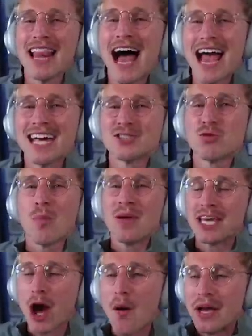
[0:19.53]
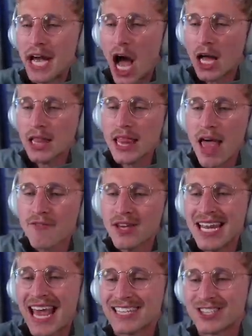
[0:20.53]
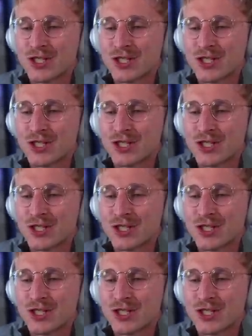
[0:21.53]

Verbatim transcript: Lions will be going 11 and